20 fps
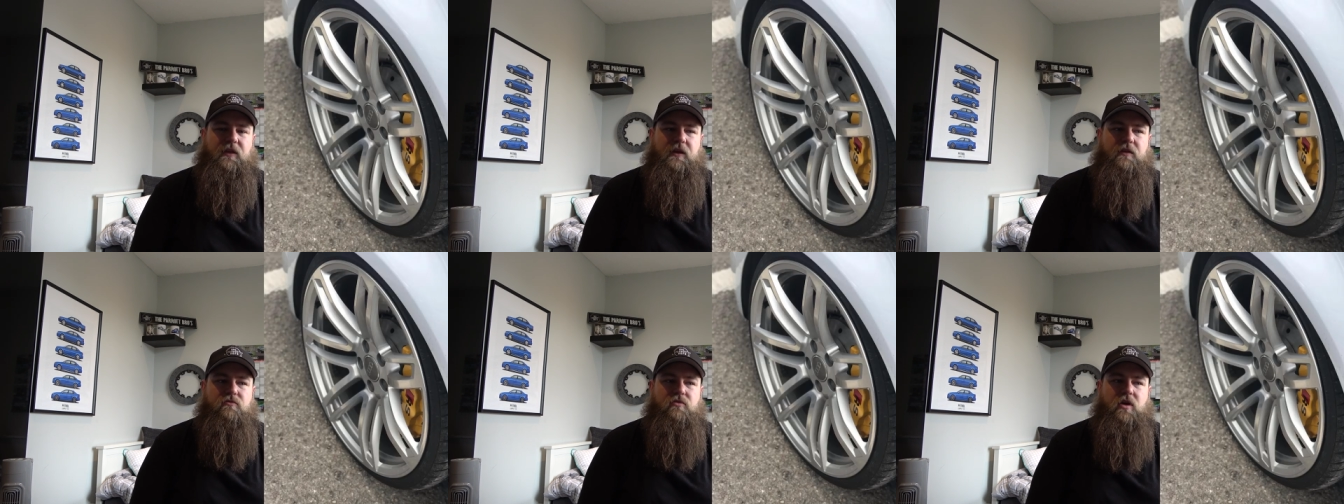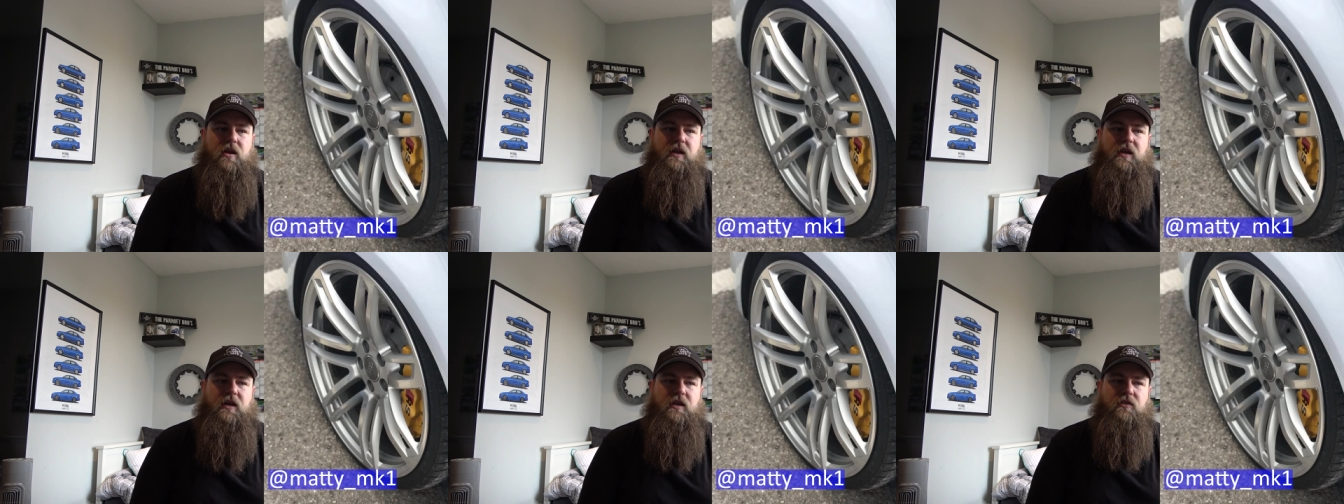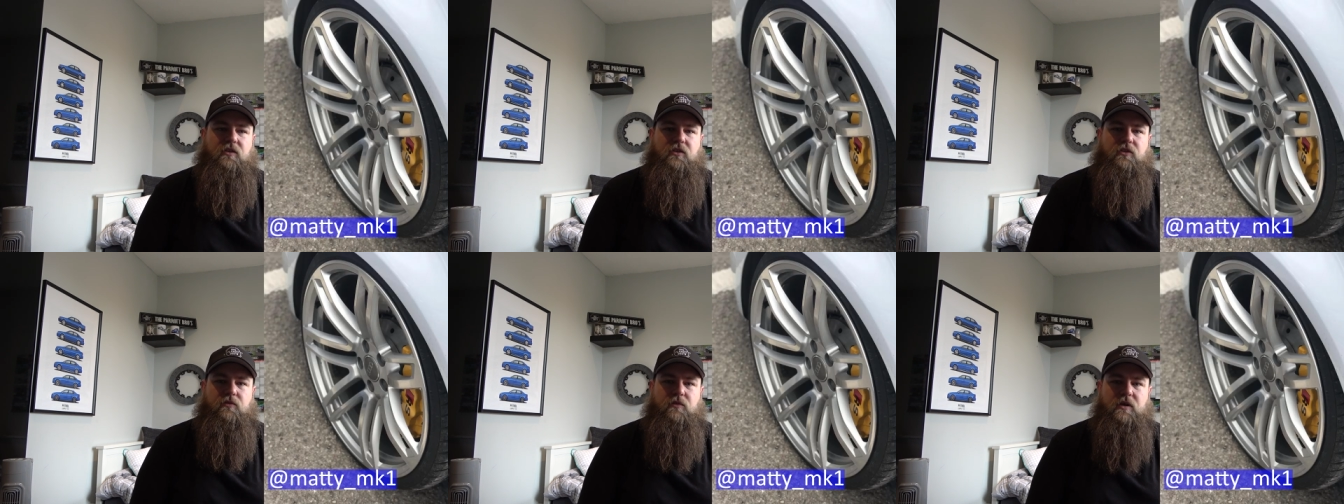They run
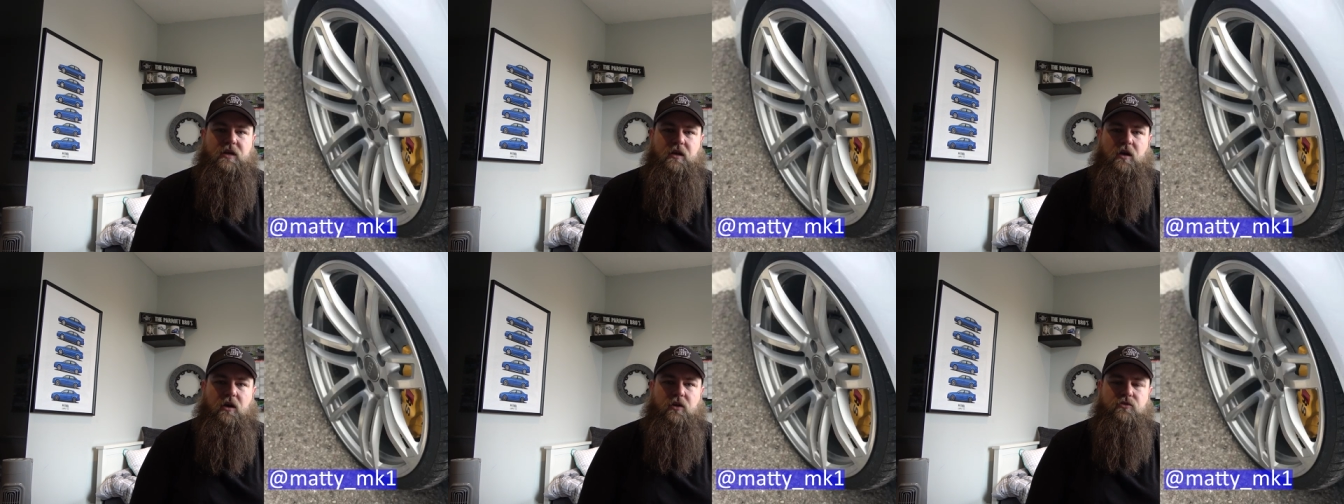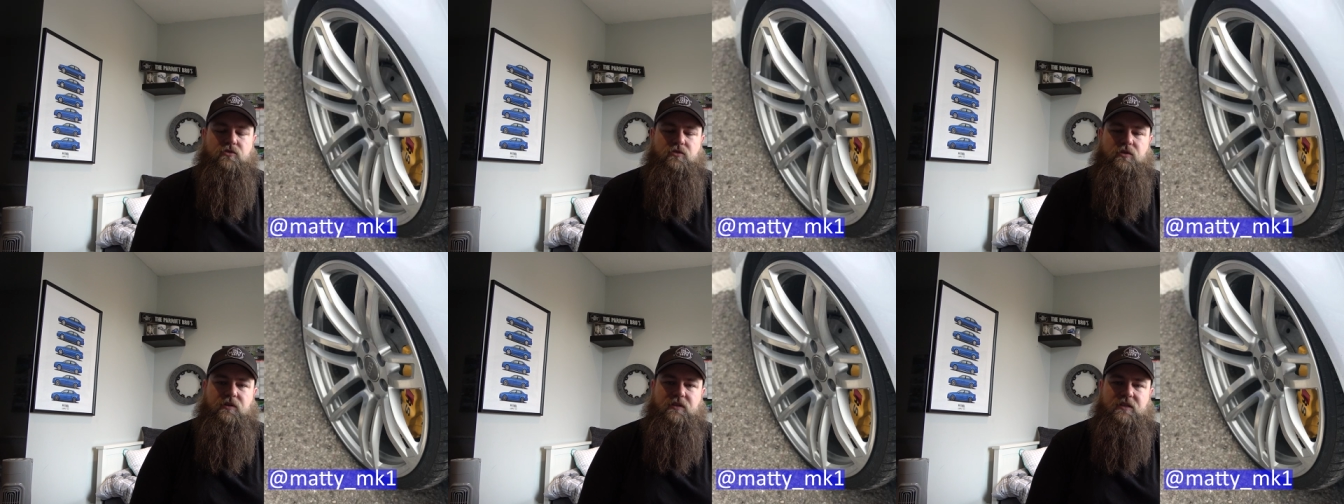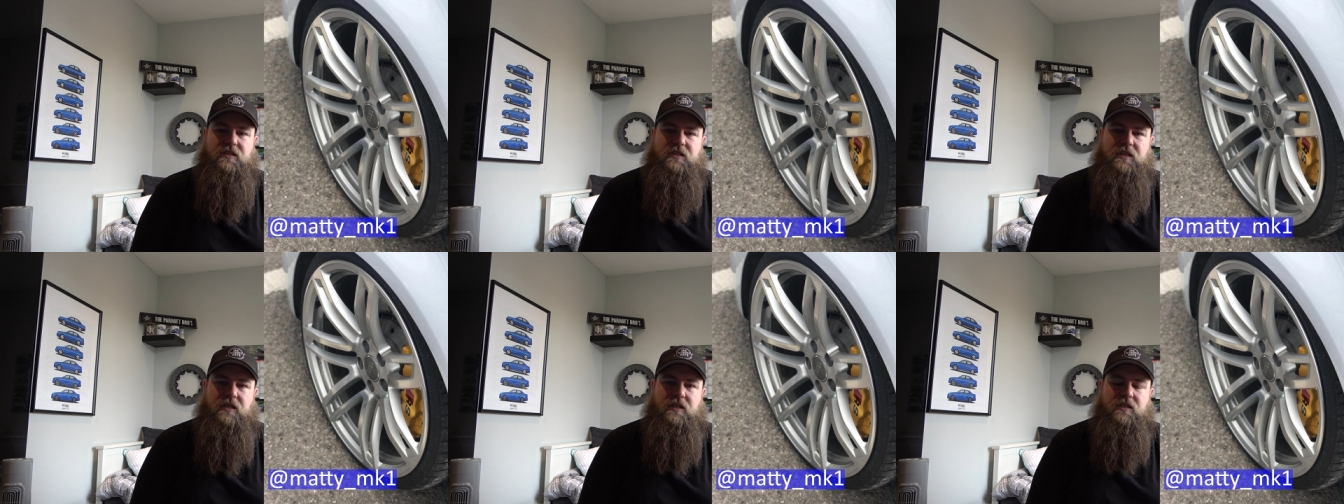a
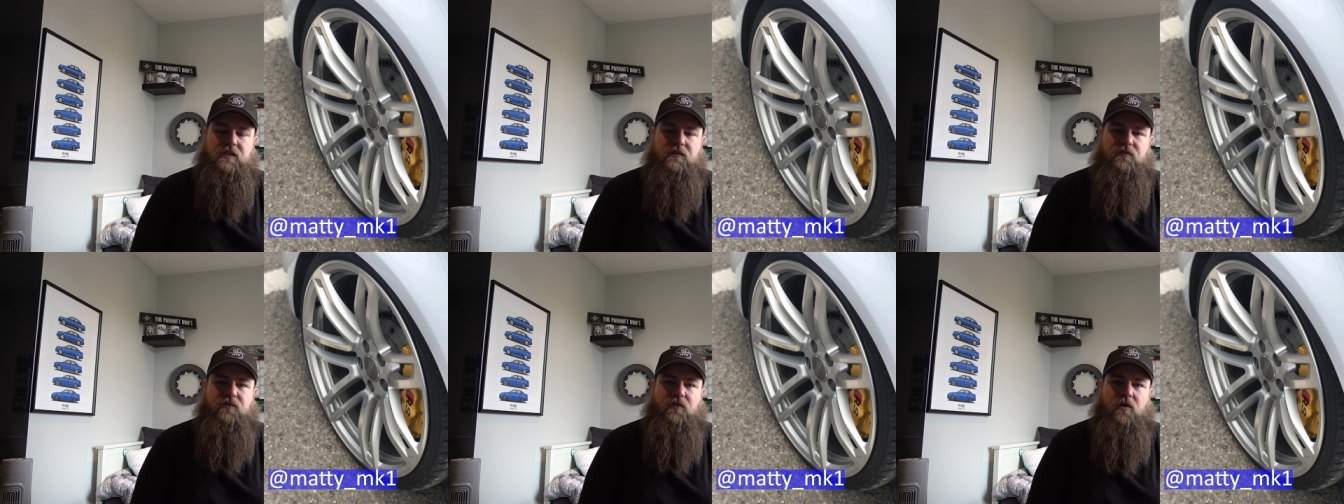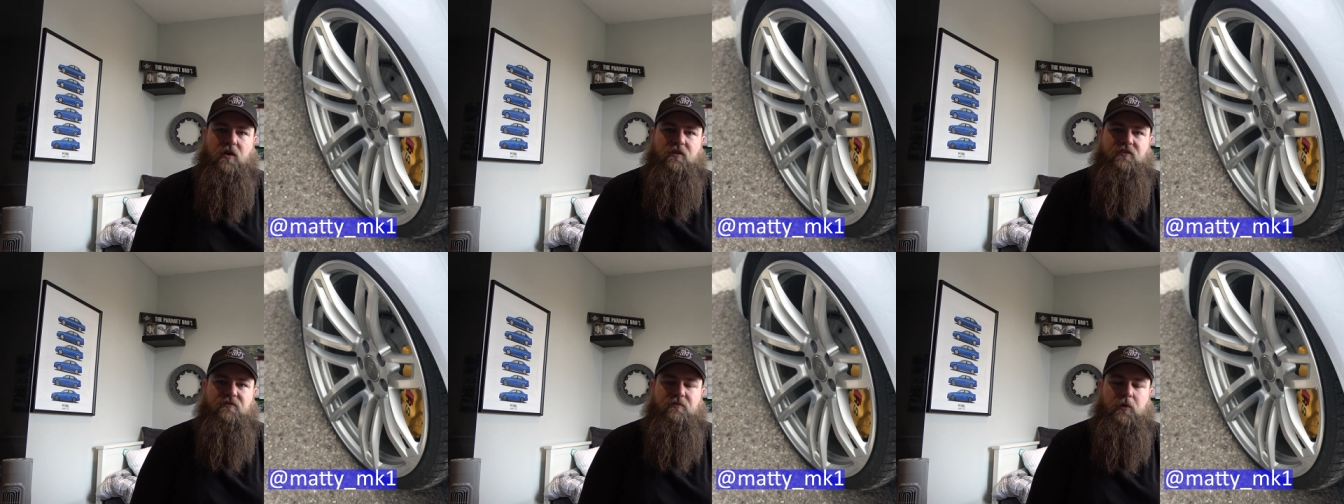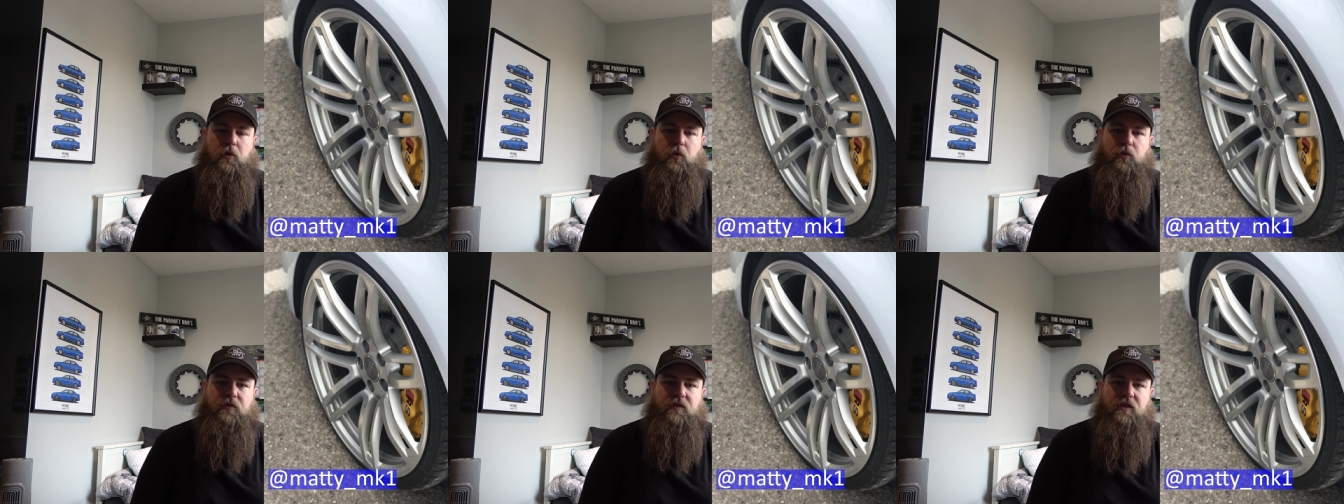365
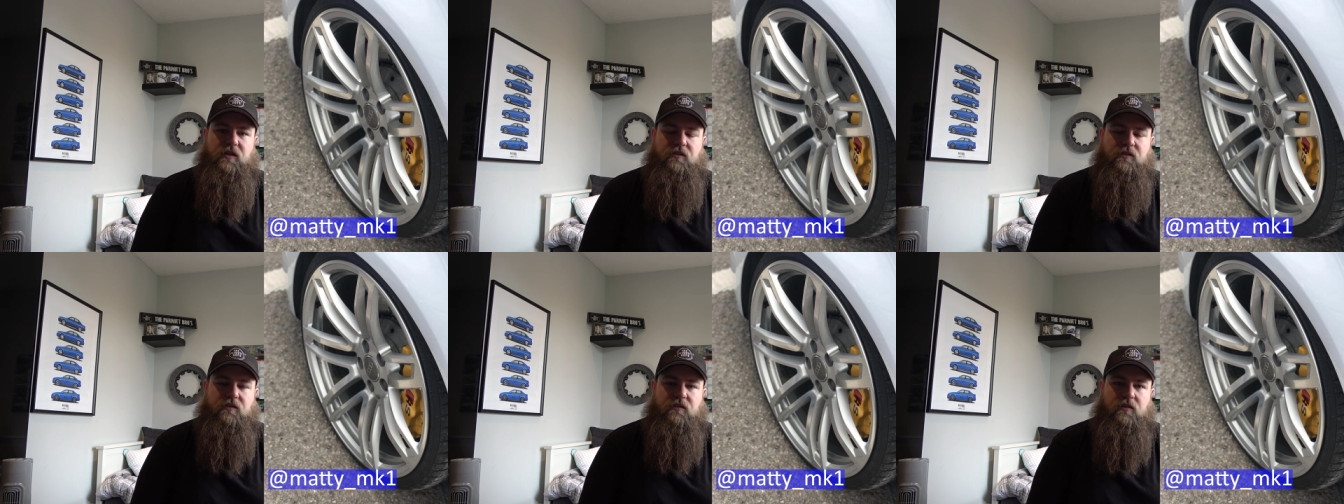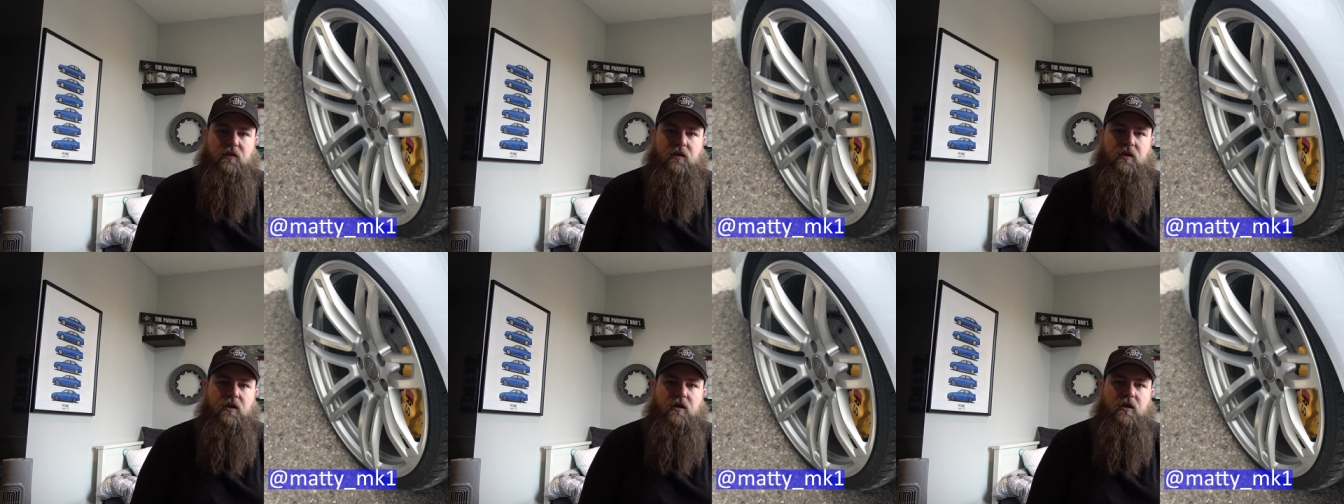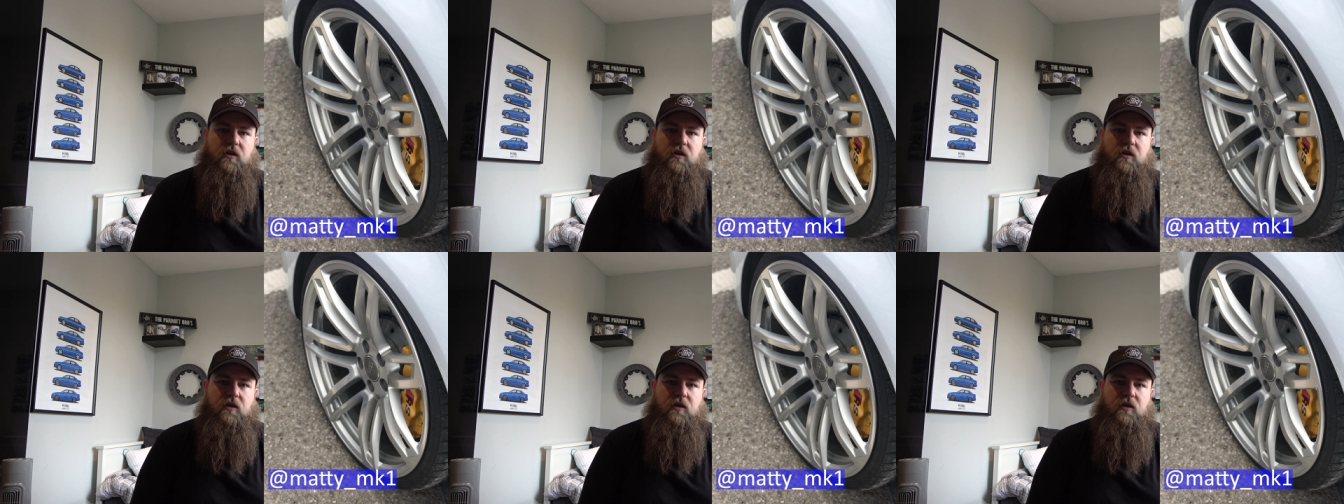mil disc,